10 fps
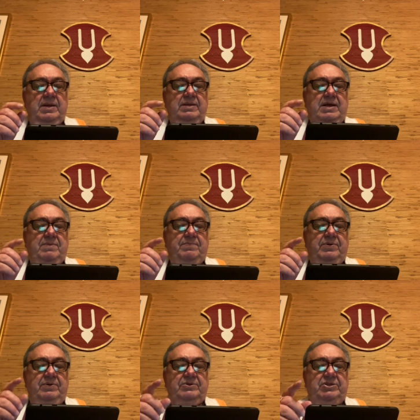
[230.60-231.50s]
that
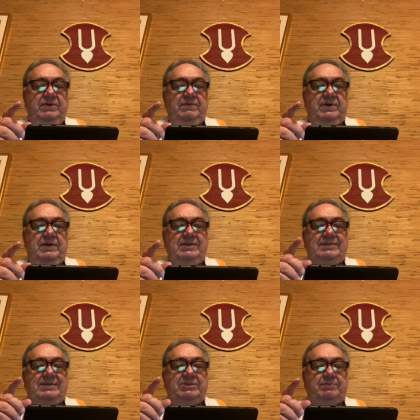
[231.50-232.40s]
pure jiva is
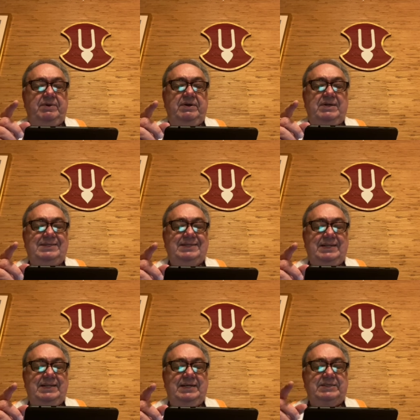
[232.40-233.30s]
experiencing
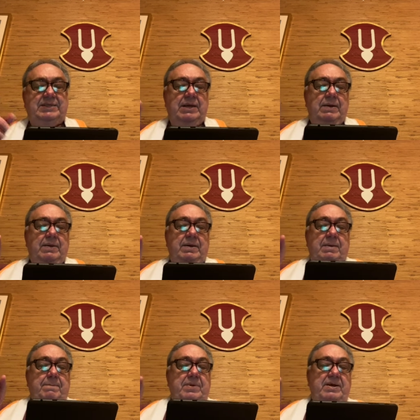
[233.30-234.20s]
this
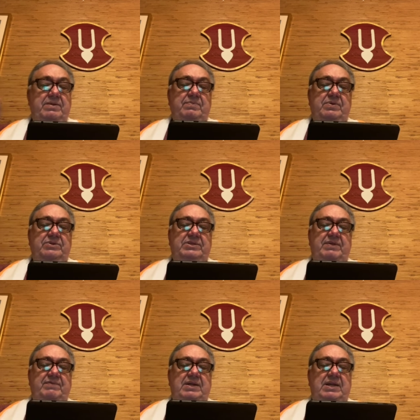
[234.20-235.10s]
by the mercy
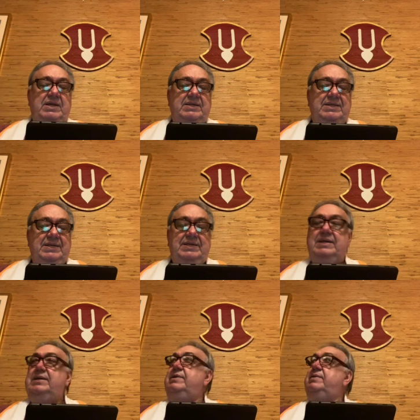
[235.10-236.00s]
of the Ladini.